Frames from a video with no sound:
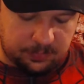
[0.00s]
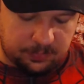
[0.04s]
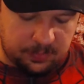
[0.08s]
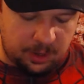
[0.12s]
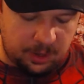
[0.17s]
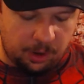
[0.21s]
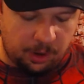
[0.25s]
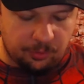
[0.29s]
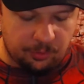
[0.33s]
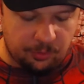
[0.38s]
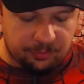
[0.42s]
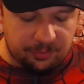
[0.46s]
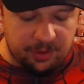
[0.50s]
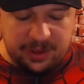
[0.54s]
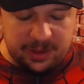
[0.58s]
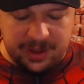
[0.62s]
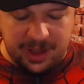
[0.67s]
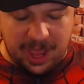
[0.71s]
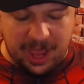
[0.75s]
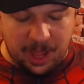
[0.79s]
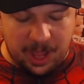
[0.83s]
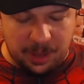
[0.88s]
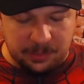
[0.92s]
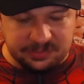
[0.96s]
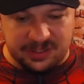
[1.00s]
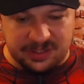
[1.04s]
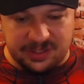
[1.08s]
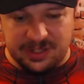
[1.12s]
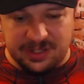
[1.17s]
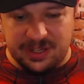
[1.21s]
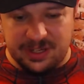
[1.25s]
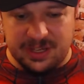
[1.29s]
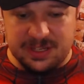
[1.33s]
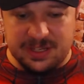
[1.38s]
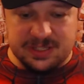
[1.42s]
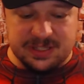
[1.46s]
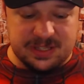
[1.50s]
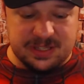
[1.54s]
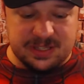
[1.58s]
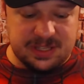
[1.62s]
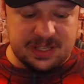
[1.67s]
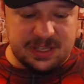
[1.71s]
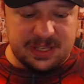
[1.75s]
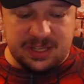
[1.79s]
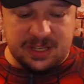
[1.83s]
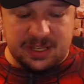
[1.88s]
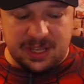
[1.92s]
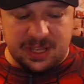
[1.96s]
Red Goblin is
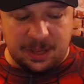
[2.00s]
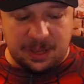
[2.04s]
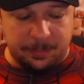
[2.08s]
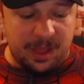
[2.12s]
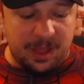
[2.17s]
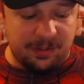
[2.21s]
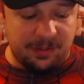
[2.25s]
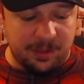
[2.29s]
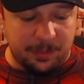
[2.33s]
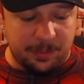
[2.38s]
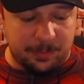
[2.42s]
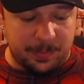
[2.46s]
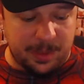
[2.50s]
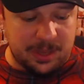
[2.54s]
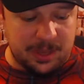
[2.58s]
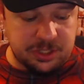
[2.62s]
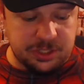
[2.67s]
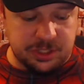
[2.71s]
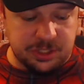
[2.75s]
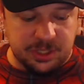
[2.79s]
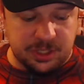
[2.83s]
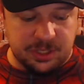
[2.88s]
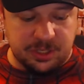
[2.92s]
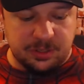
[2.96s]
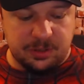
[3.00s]
the amalgamation